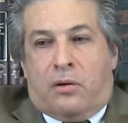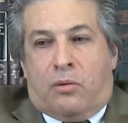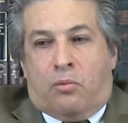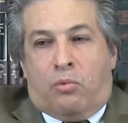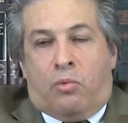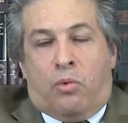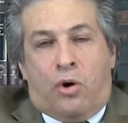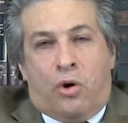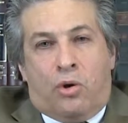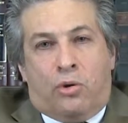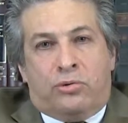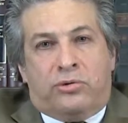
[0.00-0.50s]

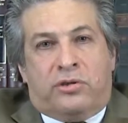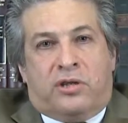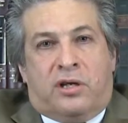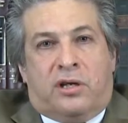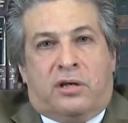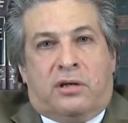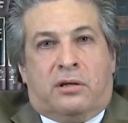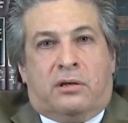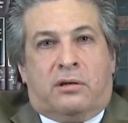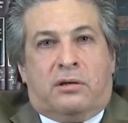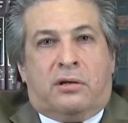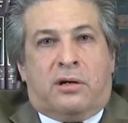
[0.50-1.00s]

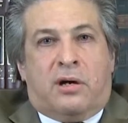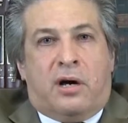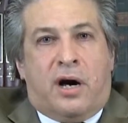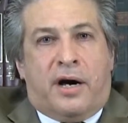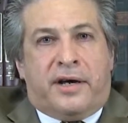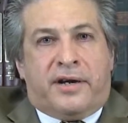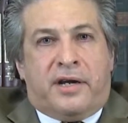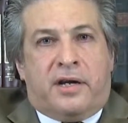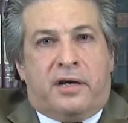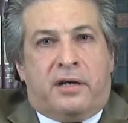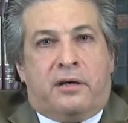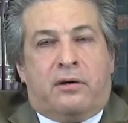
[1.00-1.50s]
wounding,
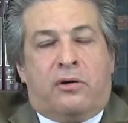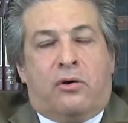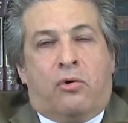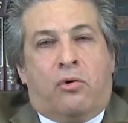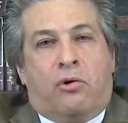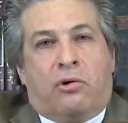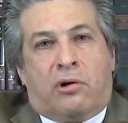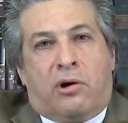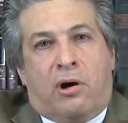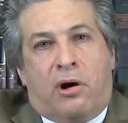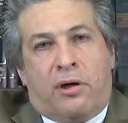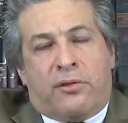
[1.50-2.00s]
cutting,
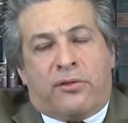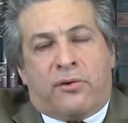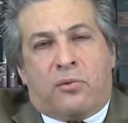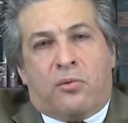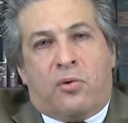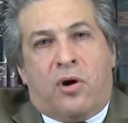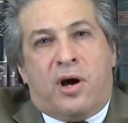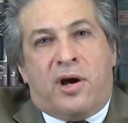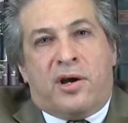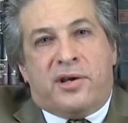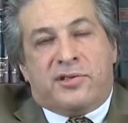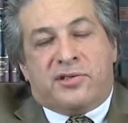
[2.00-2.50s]
or
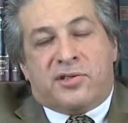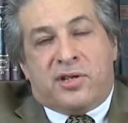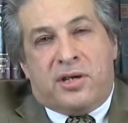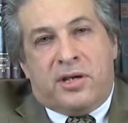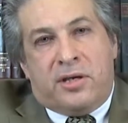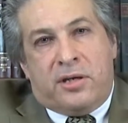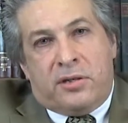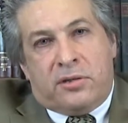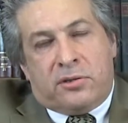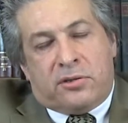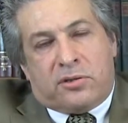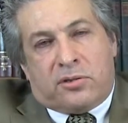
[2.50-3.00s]
otherwise
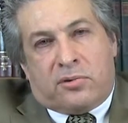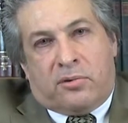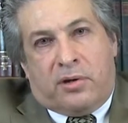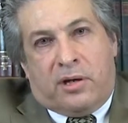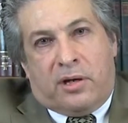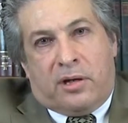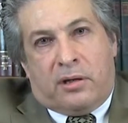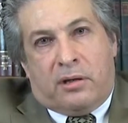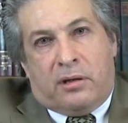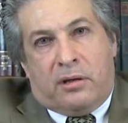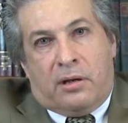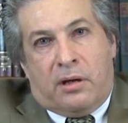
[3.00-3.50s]

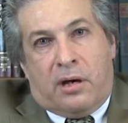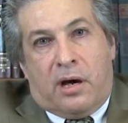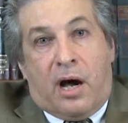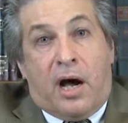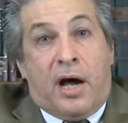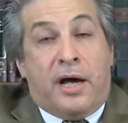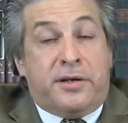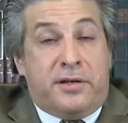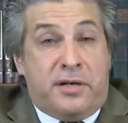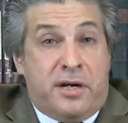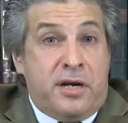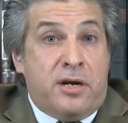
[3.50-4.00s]
injuring
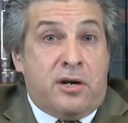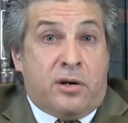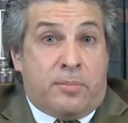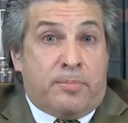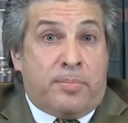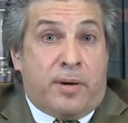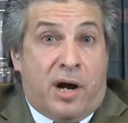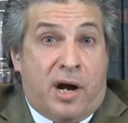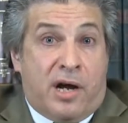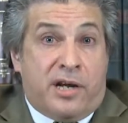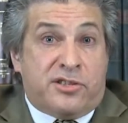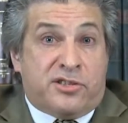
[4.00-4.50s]
a
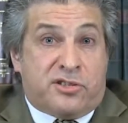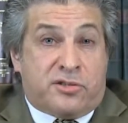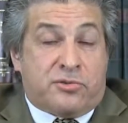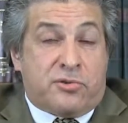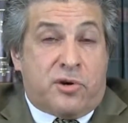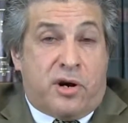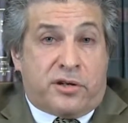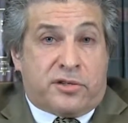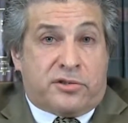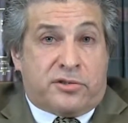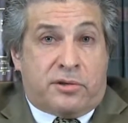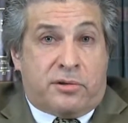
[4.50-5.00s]
nearby
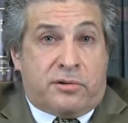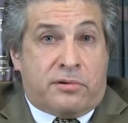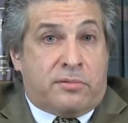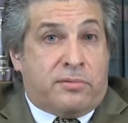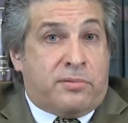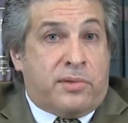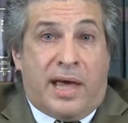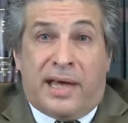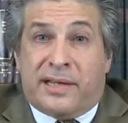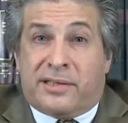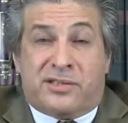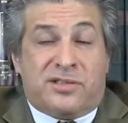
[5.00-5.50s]
structure
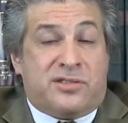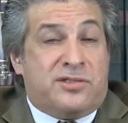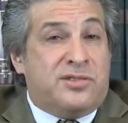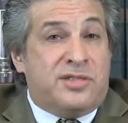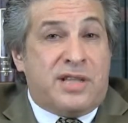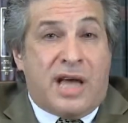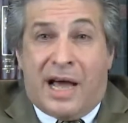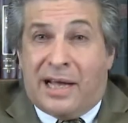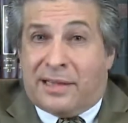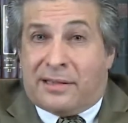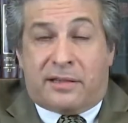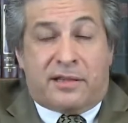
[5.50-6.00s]
that's
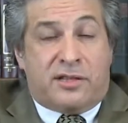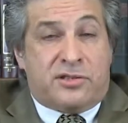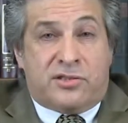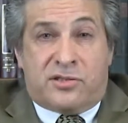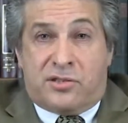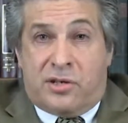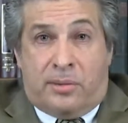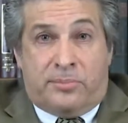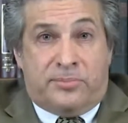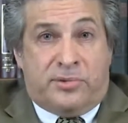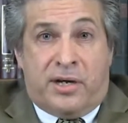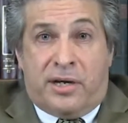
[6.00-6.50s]
not the
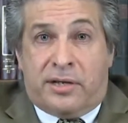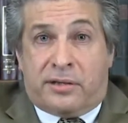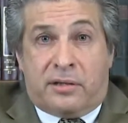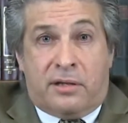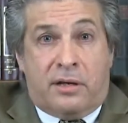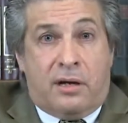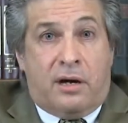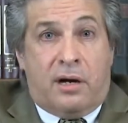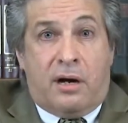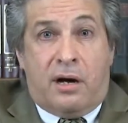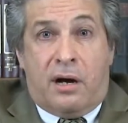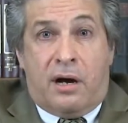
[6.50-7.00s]
subject
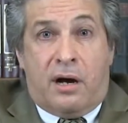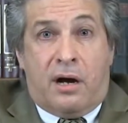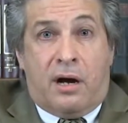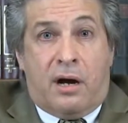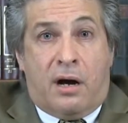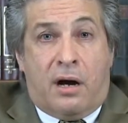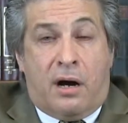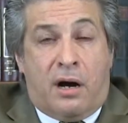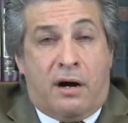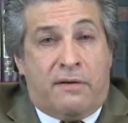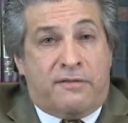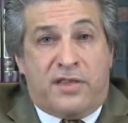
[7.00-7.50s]

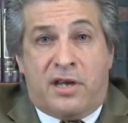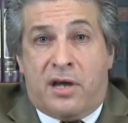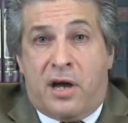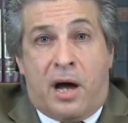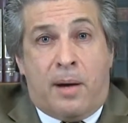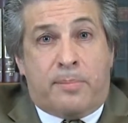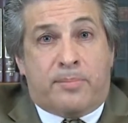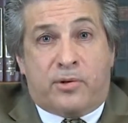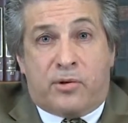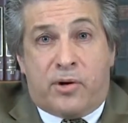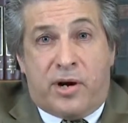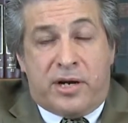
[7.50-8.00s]
of the
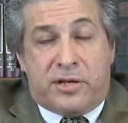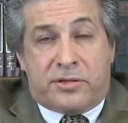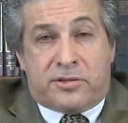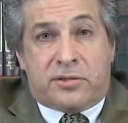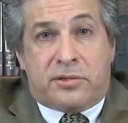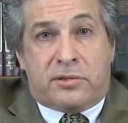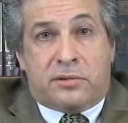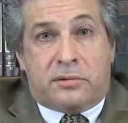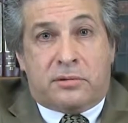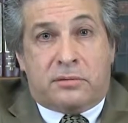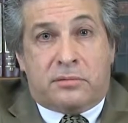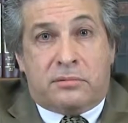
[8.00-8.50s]

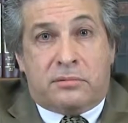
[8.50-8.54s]
operation.